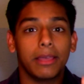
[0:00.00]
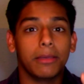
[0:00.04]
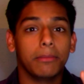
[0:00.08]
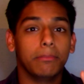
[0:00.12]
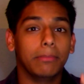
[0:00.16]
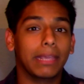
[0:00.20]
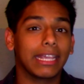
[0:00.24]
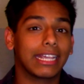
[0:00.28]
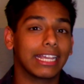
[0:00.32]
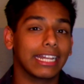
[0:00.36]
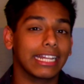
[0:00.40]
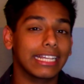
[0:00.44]

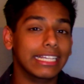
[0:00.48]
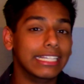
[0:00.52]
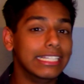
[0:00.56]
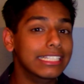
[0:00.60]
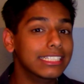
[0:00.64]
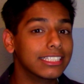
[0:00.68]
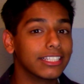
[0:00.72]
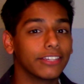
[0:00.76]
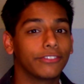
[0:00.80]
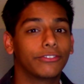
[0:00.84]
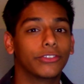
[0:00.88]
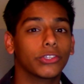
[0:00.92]
making it
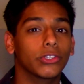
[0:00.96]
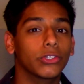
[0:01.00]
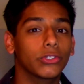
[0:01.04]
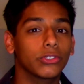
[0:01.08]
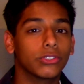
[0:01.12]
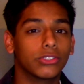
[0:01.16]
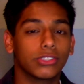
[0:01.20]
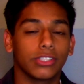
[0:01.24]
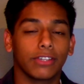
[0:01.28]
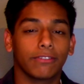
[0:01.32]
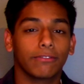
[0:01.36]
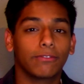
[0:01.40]
easier for you
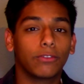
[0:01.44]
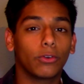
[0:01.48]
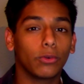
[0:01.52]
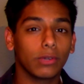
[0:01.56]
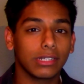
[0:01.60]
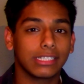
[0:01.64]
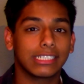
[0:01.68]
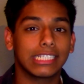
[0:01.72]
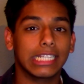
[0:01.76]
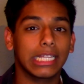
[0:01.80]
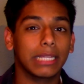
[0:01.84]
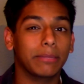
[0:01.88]
to fall
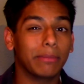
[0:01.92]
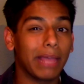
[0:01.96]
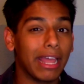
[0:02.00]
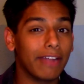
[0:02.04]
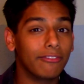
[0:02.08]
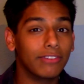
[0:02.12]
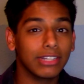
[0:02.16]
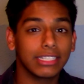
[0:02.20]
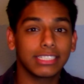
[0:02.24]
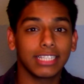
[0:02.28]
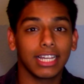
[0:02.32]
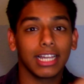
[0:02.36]
asleep
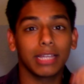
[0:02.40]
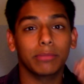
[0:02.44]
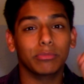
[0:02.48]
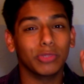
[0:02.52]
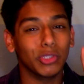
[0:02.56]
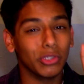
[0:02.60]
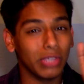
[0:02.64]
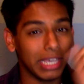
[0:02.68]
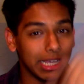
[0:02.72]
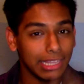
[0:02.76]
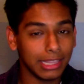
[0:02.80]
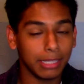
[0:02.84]
every time
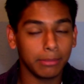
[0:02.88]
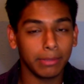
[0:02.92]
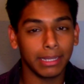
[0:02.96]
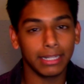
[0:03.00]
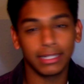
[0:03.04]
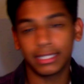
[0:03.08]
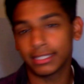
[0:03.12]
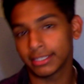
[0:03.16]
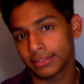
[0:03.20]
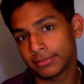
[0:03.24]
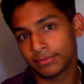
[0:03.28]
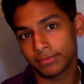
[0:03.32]
you hit the bed.